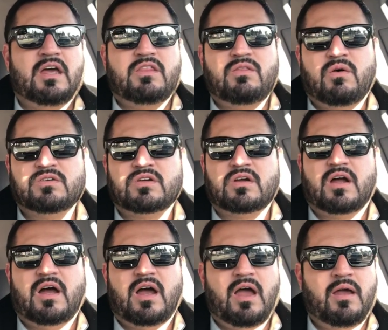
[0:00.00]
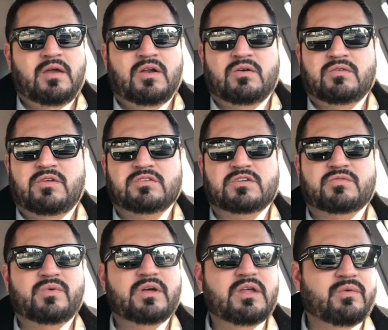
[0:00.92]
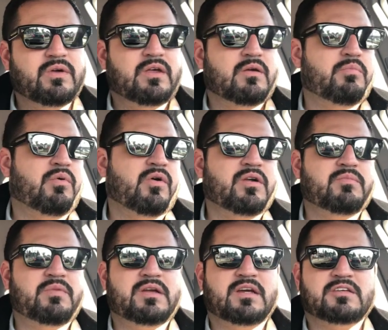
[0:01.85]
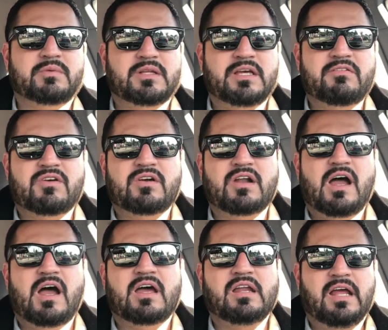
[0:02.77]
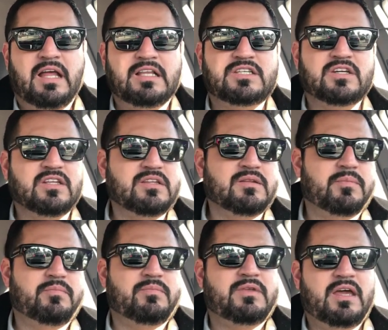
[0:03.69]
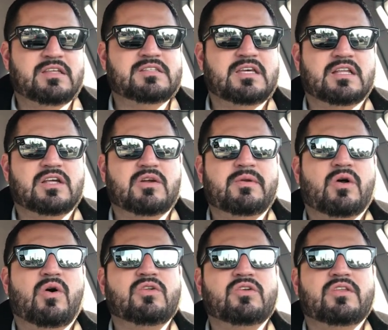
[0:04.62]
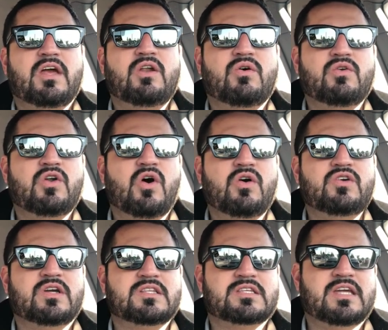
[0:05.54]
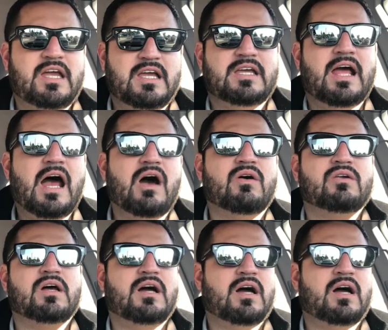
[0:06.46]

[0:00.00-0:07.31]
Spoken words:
Those are those are really, really important because, believe it or not, until the kids get a little bit older, they don't know you can take it out.